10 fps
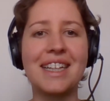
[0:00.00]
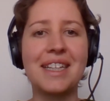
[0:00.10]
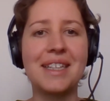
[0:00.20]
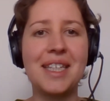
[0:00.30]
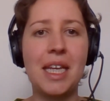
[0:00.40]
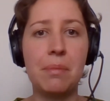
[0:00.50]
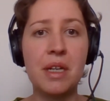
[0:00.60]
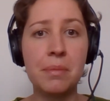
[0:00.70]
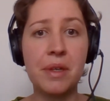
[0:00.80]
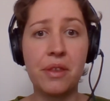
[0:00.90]
Tip
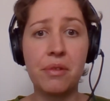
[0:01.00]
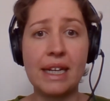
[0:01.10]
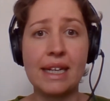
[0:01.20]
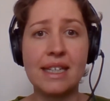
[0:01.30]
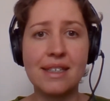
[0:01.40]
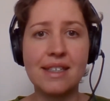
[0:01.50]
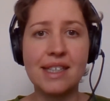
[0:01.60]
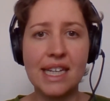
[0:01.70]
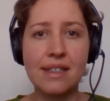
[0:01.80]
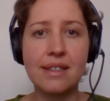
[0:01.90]
number 3 is to
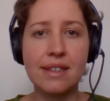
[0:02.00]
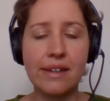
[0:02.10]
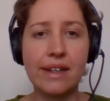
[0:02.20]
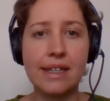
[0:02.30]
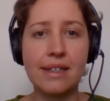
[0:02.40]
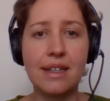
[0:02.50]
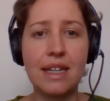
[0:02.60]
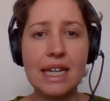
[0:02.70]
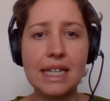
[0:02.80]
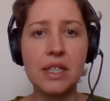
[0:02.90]
set aside at
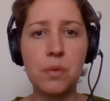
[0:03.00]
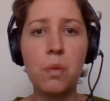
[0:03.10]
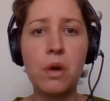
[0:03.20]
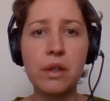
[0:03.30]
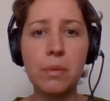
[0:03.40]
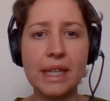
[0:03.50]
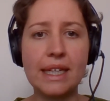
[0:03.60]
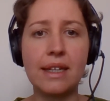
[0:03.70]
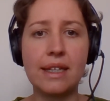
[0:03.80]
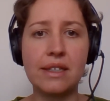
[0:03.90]
least one
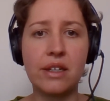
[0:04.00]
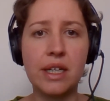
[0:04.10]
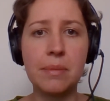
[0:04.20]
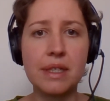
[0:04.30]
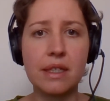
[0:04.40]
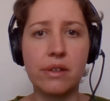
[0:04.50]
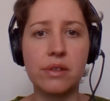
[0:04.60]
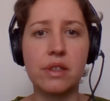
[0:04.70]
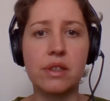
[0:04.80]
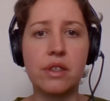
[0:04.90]
weekly time
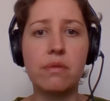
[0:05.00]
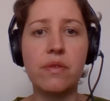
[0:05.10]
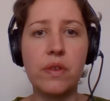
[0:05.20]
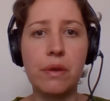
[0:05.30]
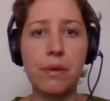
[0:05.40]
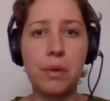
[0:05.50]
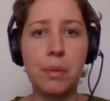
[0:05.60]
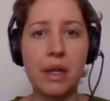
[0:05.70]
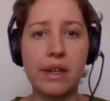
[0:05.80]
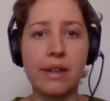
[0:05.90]
slot to review your
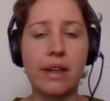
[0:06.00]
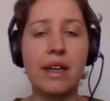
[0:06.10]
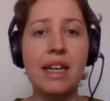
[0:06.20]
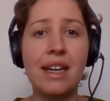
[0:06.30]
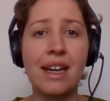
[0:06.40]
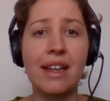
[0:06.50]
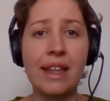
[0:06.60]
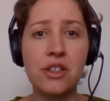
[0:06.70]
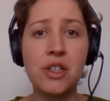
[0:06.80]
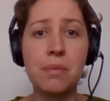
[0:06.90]
work, and
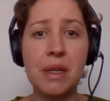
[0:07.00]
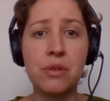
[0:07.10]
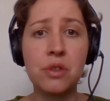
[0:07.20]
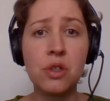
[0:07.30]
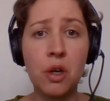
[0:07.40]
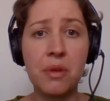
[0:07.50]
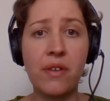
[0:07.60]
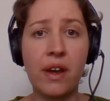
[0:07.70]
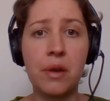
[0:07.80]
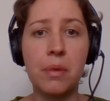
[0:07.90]
that should be on top of
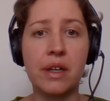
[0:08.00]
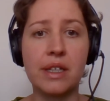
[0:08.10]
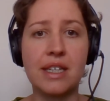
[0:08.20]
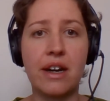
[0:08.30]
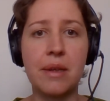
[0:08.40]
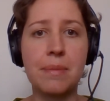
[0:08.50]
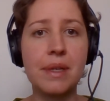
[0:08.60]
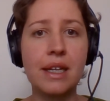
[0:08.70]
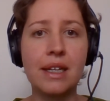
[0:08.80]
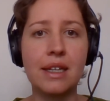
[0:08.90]
homework time.
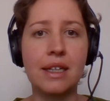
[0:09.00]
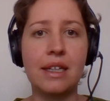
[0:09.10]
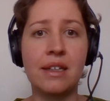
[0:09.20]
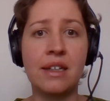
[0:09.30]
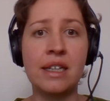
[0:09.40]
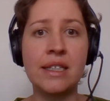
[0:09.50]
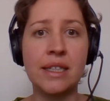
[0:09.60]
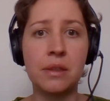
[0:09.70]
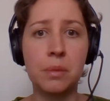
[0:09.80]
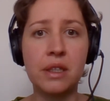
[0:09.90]
In an
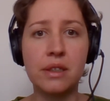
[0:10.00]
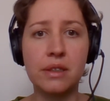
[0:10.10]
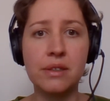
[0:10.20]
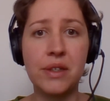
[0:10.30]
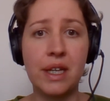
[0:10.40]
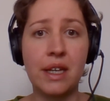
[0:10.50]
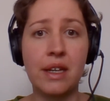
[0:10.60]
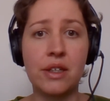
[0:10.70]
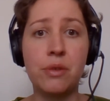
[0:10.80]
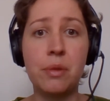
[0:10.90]
ideal world,
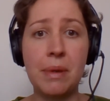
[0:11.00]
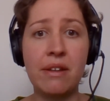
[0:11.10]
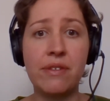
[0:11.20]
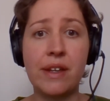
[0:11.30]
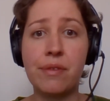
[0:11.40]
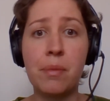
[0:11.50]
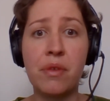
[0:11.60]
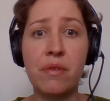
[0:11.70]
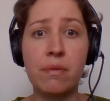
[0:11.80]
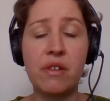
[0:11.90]
you would benefit from
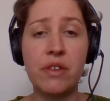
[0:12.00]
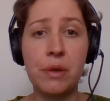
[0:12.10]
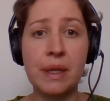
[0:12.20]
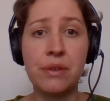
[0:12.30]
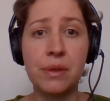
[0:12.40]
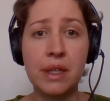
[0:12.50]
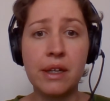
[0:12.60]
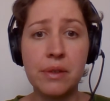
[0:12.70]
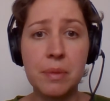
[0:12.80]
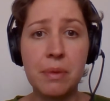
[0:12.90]
reviewing your
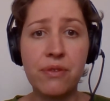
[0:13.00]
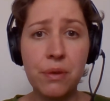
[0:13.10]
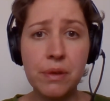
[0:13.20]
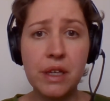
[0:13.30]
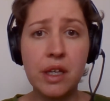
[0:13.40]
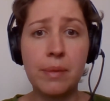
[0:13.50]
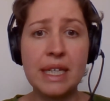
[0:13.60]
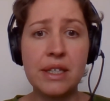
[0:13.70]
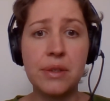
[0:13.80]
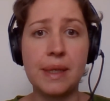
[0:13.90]
notes before you go
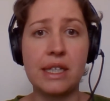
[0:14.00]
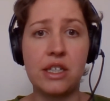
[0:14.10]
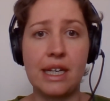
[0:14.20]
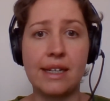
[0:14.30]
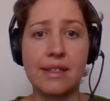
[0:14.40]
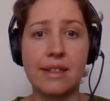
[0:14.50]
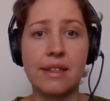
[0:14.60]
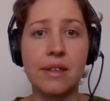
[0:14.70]
into each lesson.